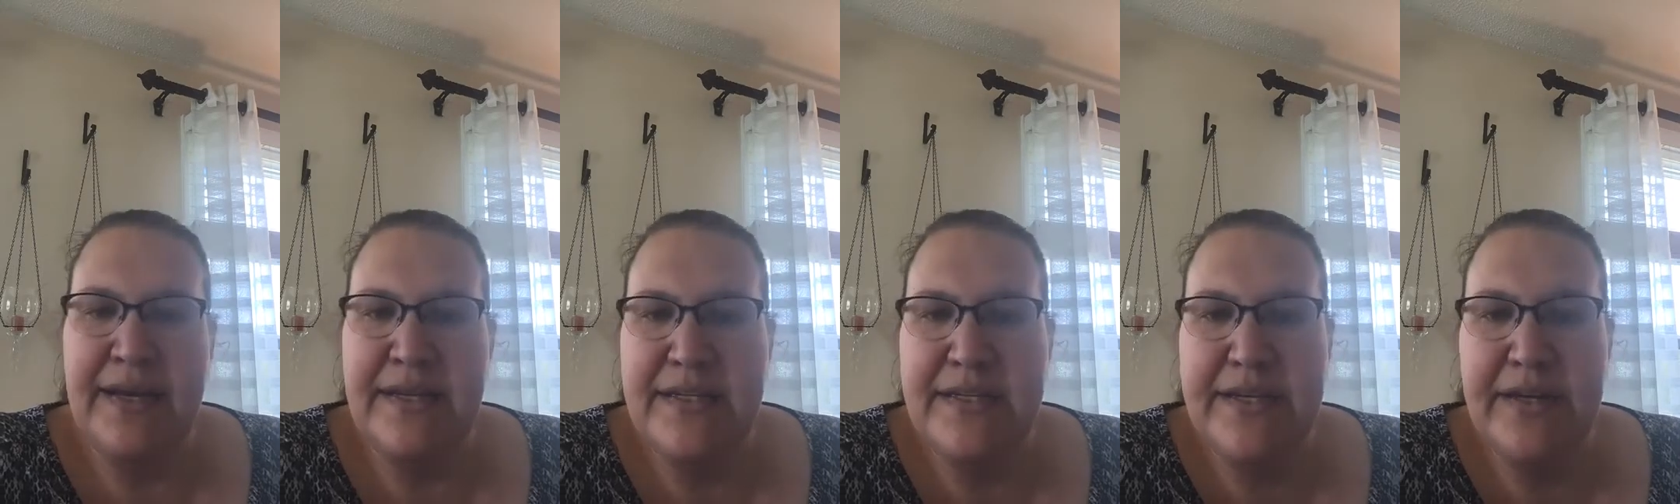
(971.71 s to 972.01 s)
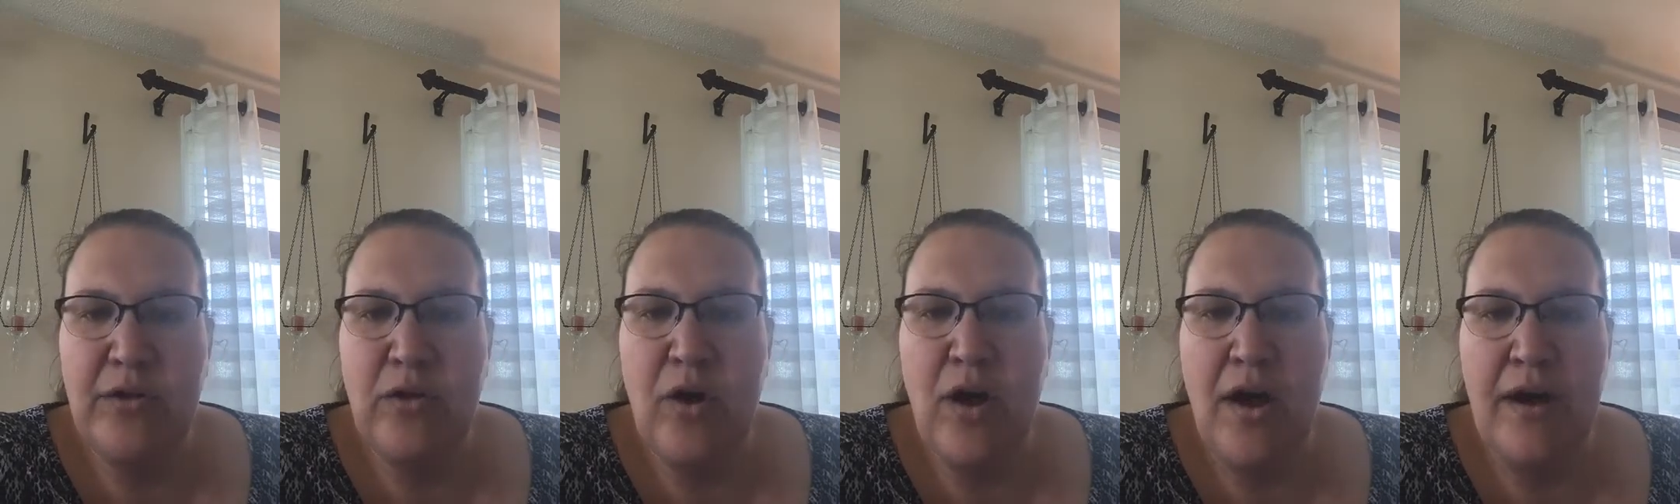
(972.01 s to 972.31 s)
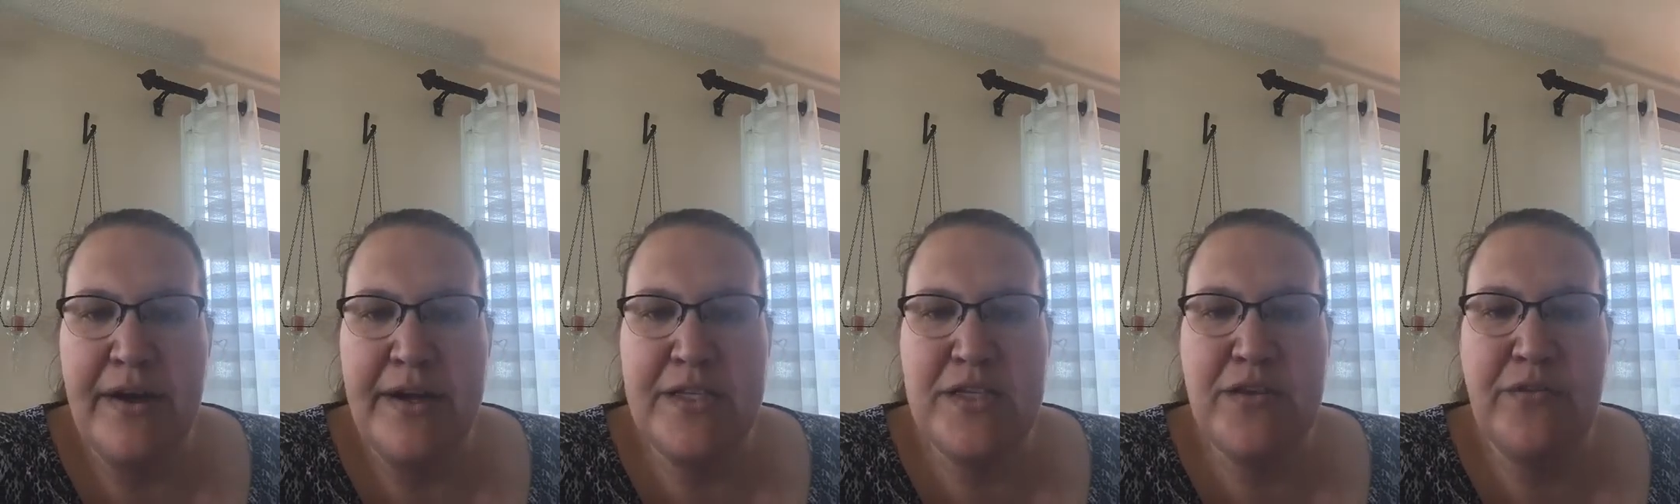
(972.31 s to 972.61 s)
until
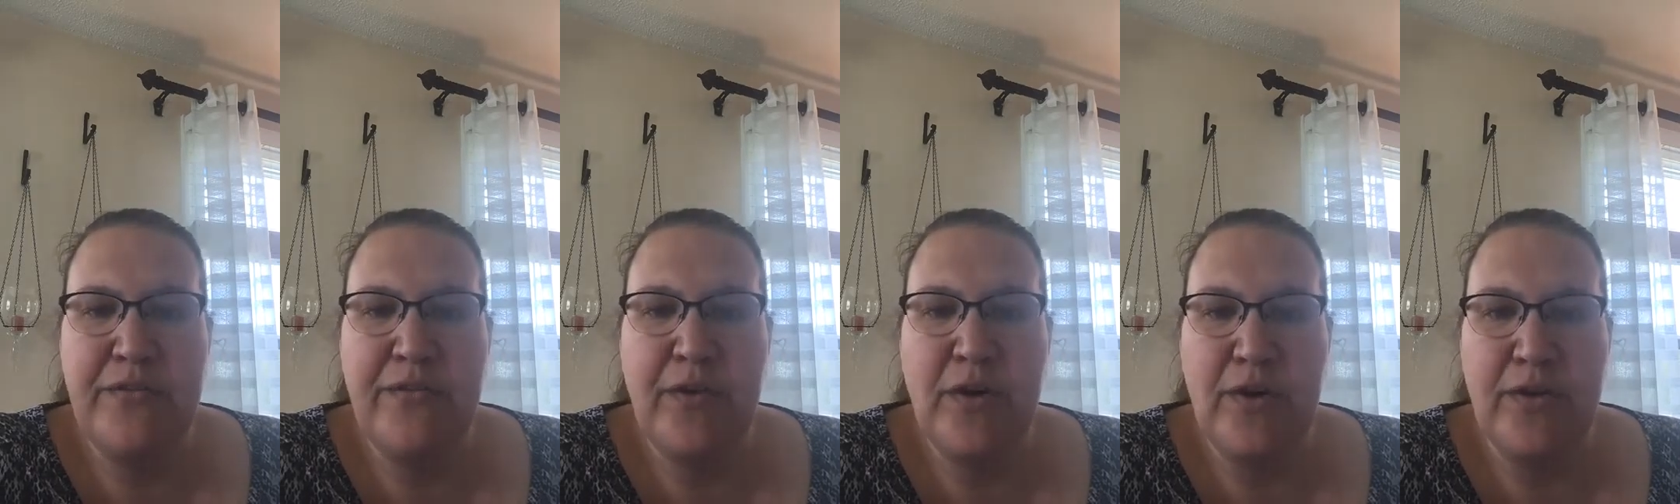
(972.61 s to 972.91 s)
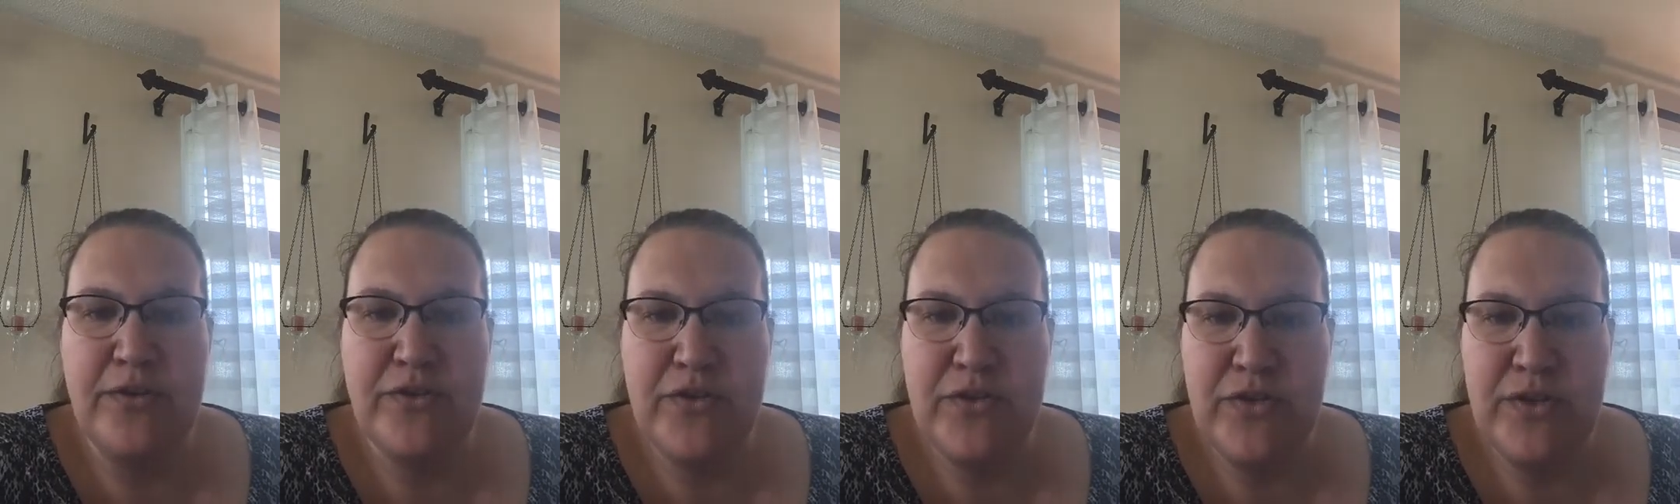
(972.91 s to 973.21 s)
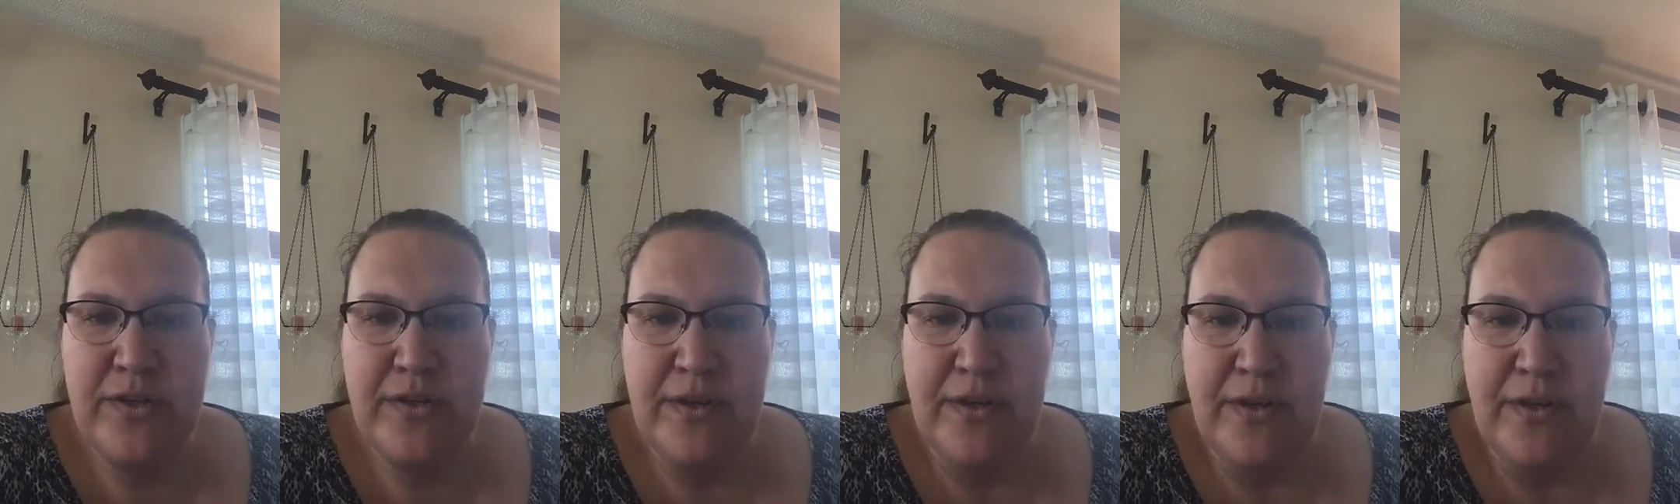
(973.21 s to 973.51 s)
August
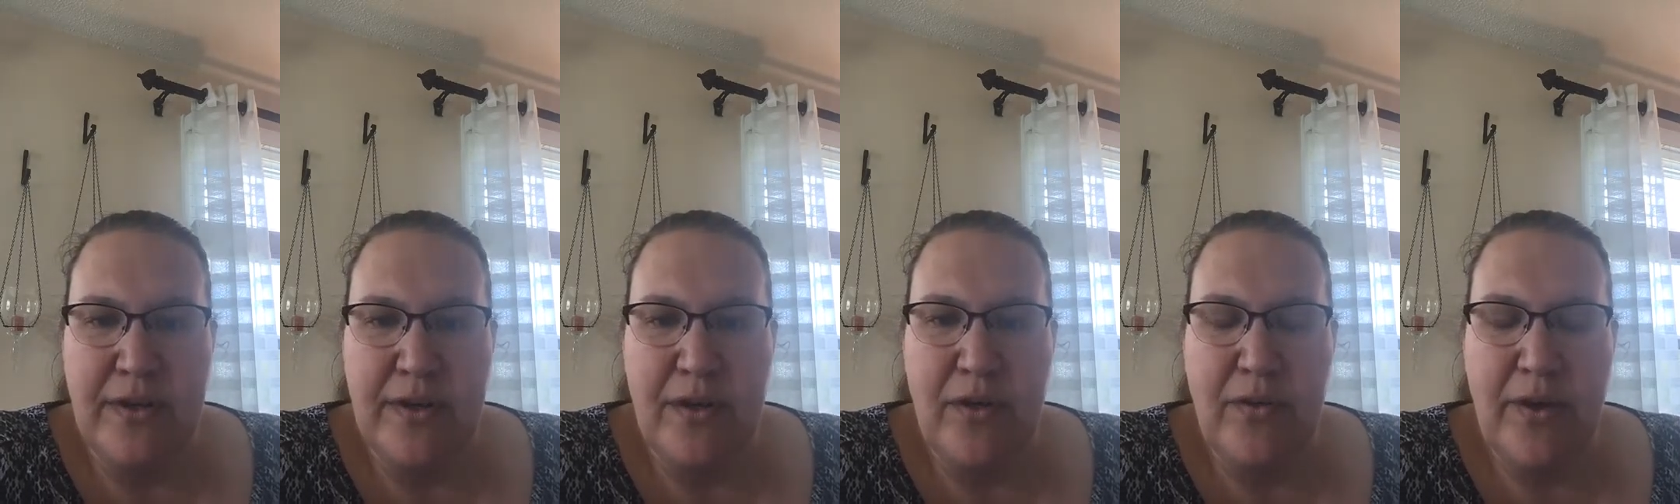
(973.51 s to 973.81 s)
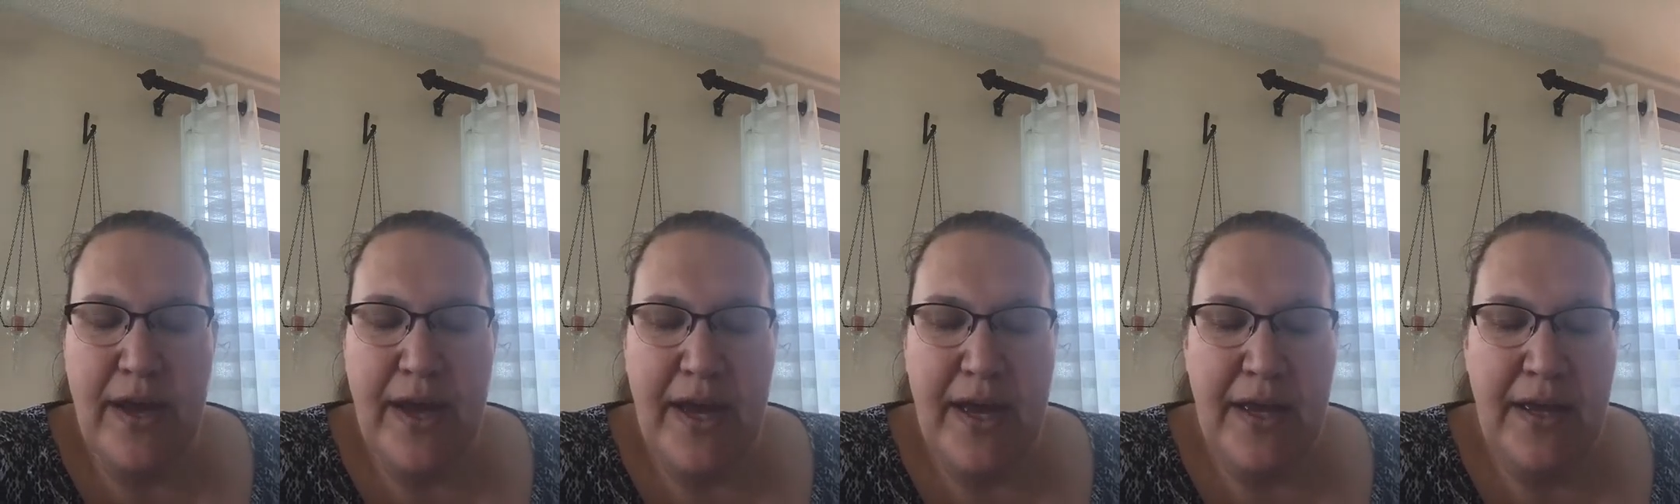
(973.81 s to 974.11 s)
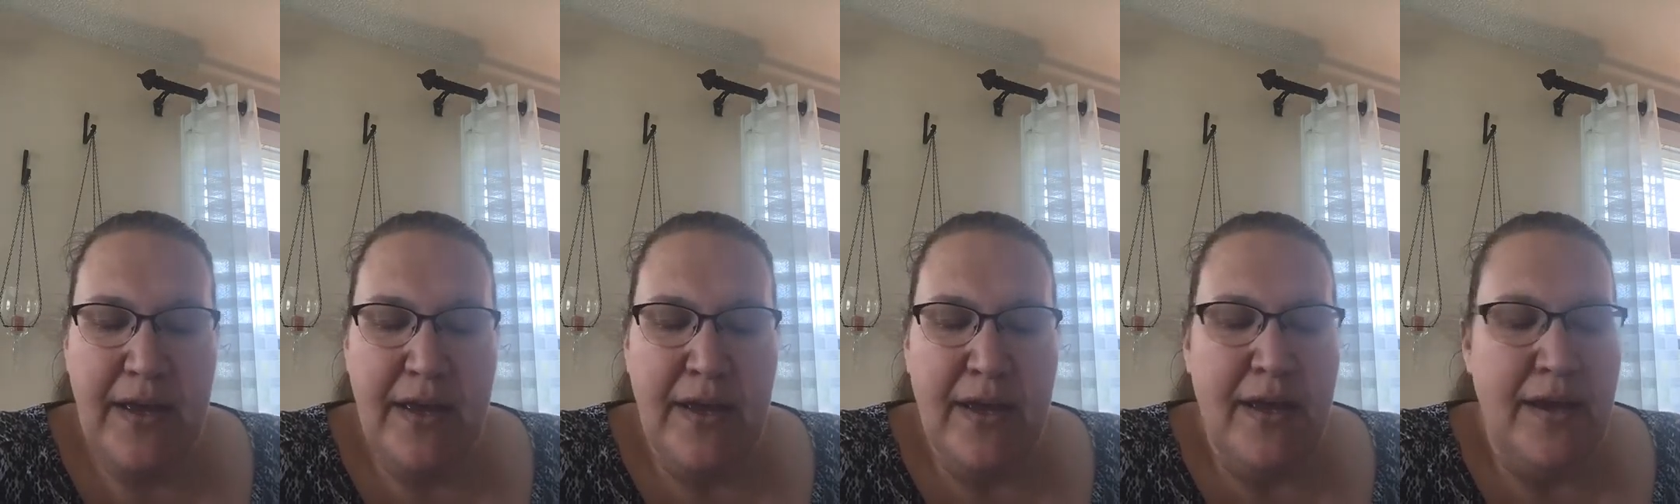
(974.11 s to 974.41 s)
1st.
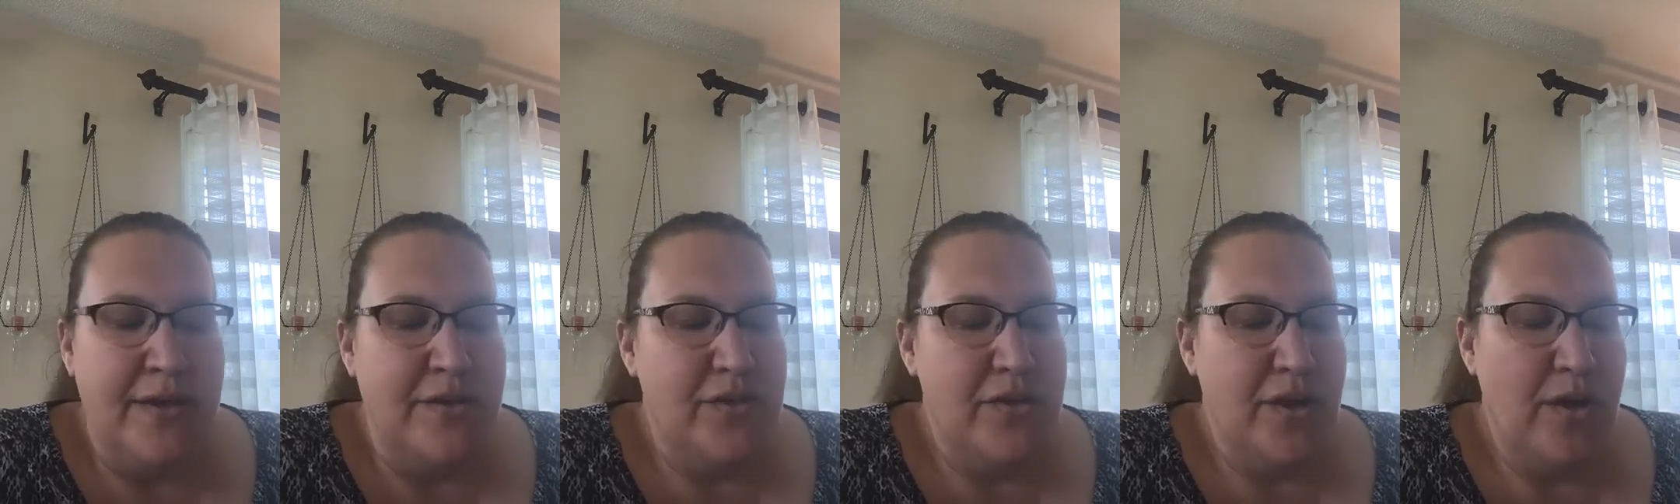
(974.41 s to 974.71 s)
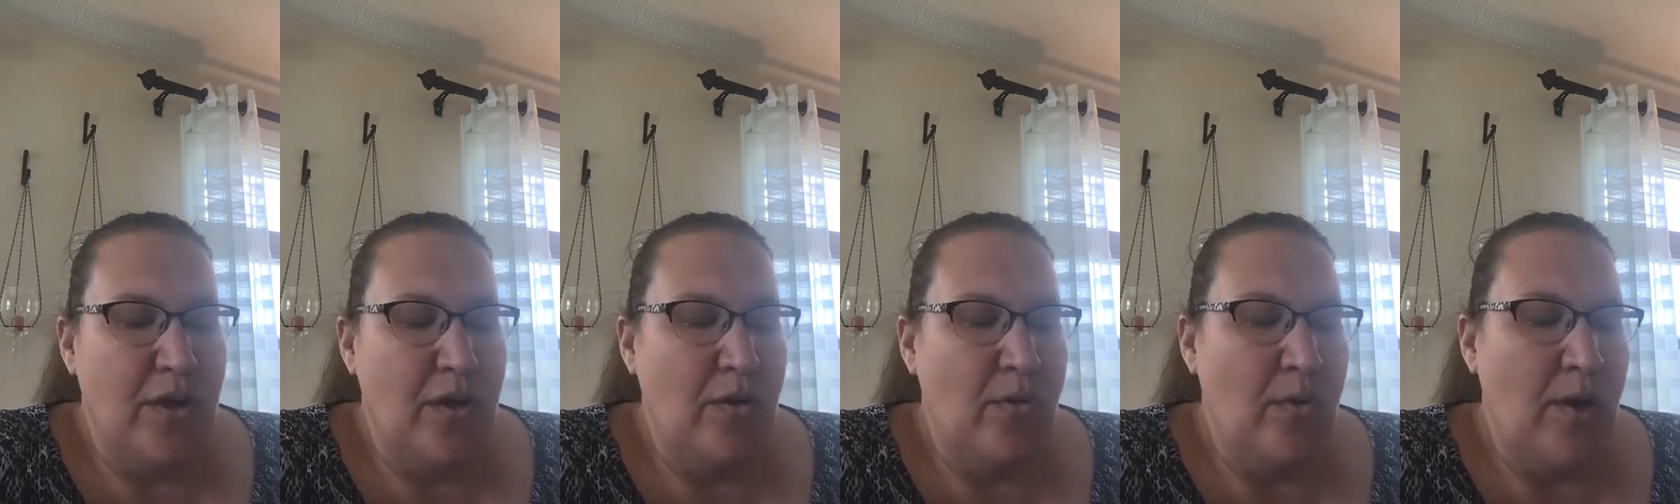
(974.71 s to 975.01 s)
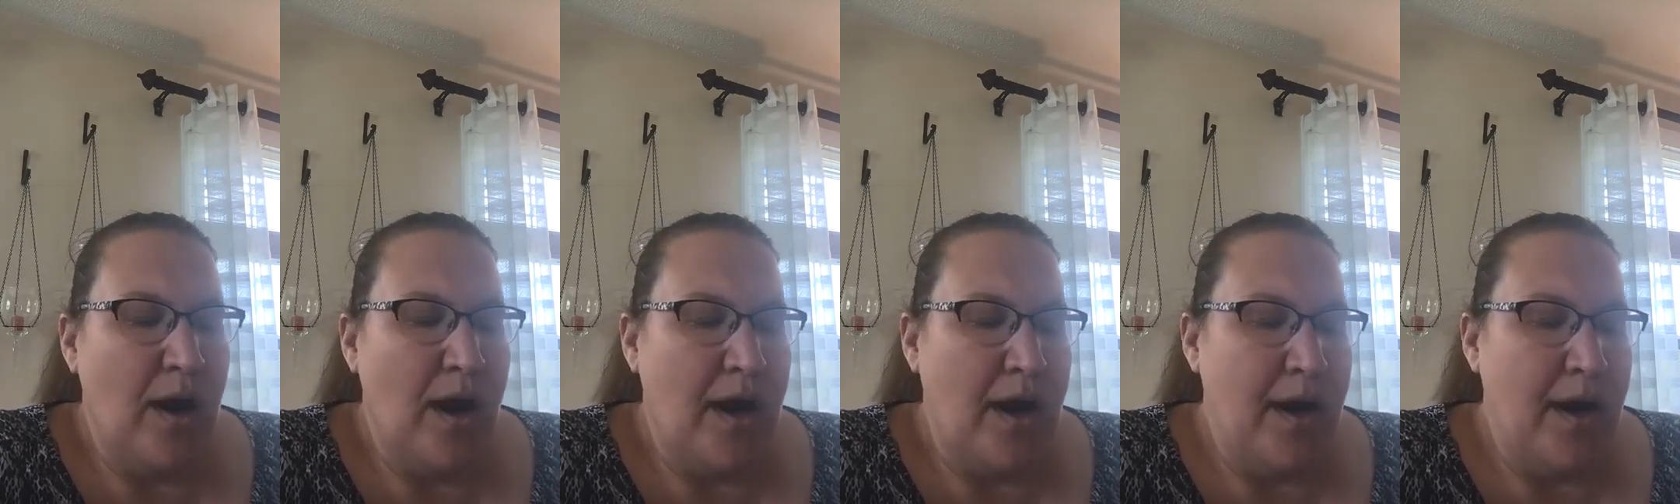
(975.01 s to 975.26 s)
Okay, so